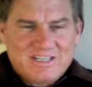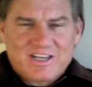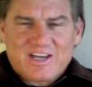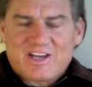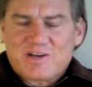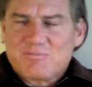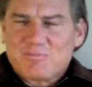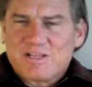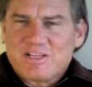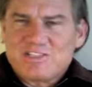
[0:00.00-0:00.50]

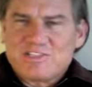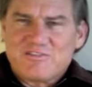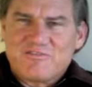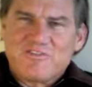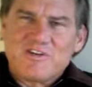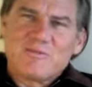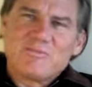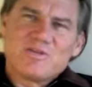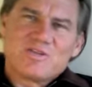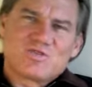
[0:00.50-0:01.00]
Got a place to
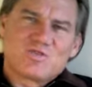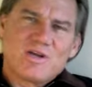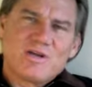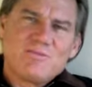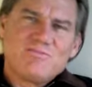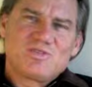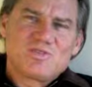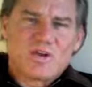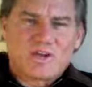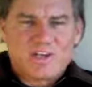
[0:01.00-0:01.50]
film and
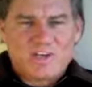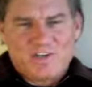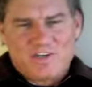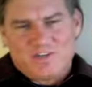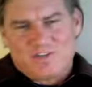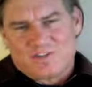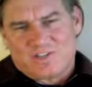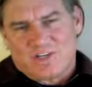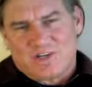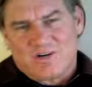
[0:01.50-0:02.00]
stream, so I'm going to
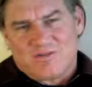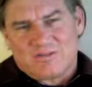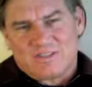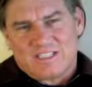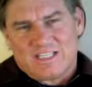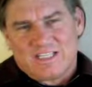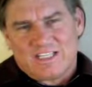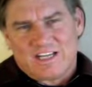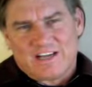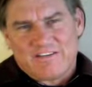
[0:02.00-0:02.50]
do so.
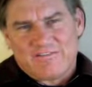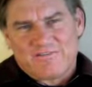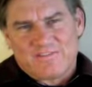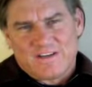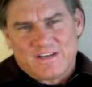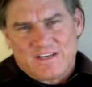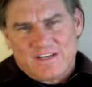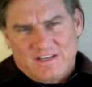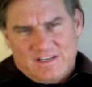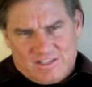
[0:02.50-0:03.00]
And I've
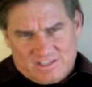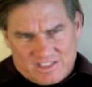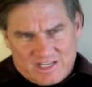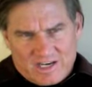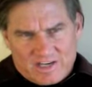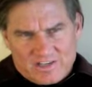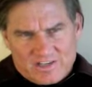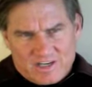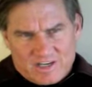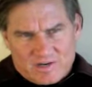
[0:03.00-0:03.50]
said
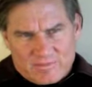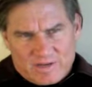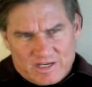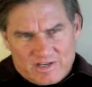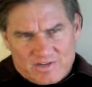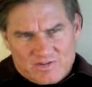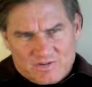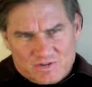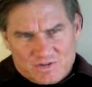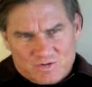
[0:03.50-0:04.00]
I'd talk about
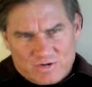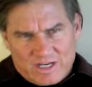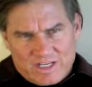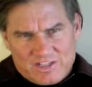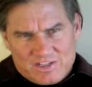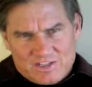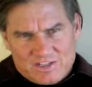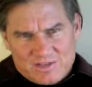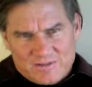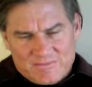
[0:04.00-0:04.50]
interest
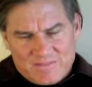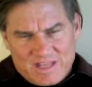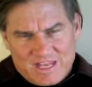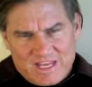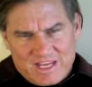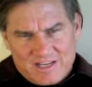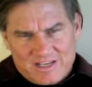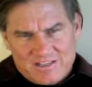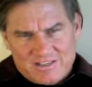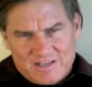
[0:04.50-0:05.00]
rates,
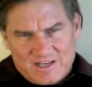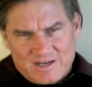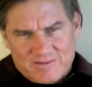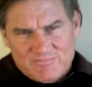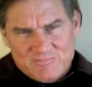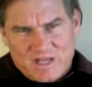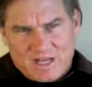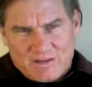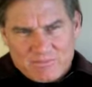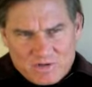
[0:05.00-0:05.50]
and
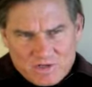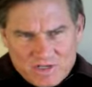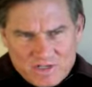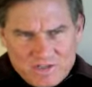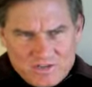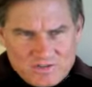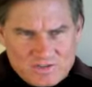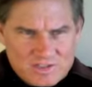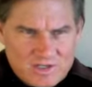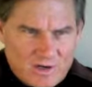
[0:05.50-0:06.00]
I'm going to
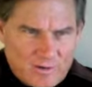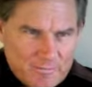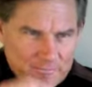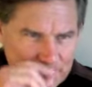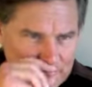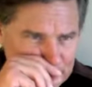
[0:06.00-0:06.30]
do so.